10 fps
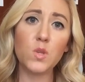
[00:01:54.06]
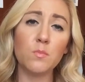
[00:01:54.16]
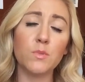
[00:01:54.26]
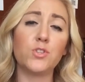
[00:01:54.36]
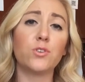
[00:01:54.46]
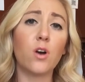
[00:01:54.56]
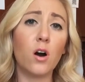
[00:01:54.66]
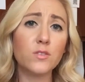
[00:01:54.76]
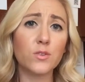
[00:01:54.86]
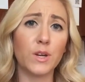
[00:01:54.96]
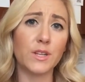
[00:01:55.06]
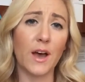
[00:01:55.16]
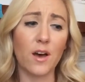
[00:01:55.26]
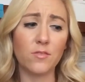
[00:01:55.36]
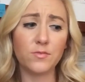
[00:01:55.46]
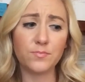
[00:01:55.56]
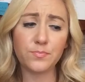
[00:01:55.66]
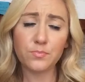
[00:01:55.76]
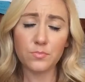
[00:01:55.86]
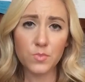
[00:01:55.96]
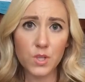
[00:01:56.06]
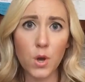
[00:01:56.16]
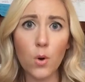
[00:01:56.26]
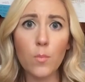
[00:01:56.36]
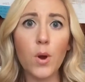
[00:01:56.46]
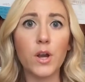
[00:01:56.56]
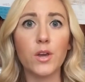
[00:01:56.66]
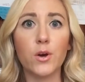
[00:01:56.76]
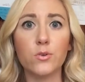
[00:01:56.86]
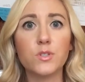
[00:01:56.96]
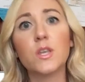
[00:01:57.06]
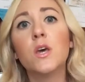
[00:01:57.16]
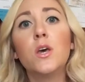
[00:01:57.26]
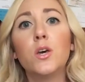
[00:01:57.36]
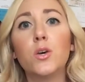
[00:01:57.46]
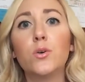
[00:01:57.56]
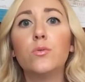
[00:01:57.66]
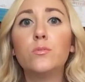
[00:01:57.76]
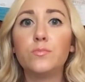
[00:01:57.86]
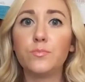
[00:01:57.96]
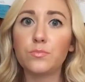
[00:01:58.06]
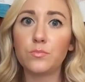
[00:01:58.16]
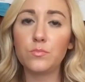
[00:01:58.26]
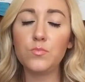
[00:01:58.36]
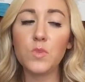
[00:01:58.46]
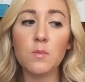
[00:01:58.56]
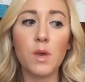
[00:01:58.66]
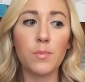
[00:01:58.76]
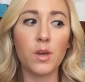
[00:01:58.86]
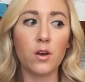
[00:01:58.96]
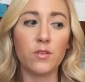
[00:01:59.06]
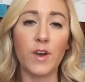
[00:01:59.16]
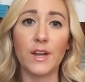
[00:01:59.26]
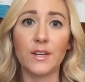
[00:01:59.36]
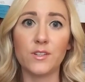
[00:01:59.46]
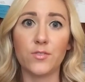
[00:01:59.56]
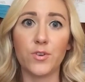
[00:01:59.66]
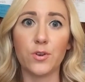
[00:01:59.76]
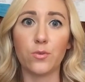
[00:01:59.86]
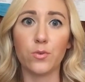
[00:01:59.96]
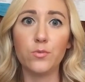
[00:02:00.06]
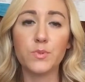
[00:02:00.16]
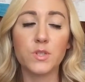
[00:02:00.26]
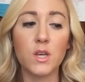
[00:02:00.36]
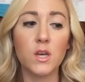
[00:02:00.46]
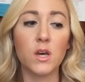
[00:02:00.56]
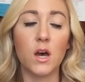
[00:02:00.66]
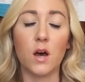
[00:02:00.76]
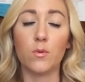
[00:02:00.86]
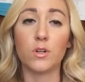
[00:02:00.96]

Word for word: but you're also going to have home party hosts who maybe are inviting different groups um, or